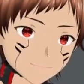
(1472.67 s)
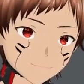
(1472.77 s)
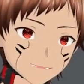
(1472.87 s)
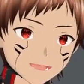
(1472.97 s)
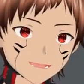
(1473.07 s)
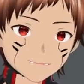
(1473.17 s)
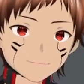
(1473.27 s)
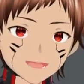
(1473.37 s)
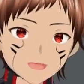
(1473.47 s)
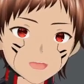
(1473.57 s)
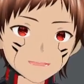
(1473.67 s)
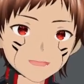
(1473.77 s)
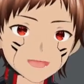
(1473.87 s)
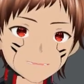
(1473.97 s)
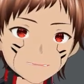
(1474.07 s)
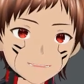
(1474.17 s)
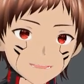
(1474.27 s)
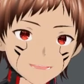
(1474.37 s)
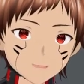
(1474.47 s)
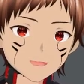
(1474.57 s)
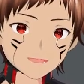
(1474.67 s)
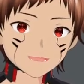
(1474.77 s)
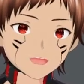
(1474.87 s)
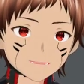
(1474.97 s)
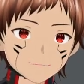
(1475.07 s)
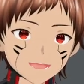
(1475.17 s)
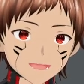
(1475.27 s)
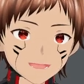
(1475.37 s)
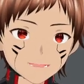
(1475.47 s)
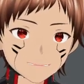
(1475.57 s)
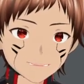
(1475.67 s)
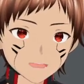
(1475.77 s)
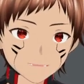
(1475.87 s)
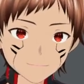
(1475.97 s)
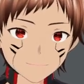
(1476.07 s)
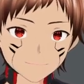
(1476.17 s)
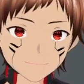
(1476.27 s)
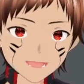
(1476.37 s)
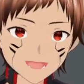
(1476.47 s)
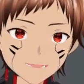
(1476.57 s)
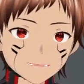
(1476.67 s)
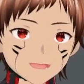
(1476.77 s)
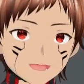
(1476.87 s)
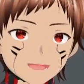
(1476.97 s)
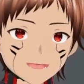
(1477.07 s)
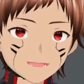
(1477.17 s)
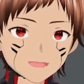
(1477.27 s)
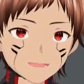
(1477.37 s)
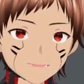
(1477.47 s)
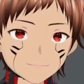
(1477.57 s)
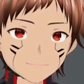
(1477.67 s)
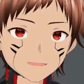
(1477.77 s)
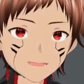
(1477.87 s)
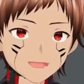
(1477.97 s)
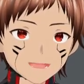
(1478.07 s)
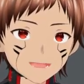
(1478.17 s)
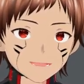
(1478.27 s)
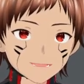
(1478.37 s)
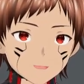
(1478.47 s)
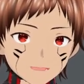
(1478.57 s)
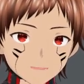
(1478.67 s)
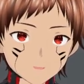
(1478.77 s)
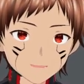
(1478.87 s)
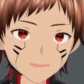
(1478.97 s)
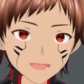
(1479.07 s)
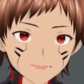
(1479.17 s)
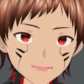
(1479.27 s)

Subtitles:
like solid buffs right there with points. Okay, so Thunderkin, Thunderkin, you guys were annoying.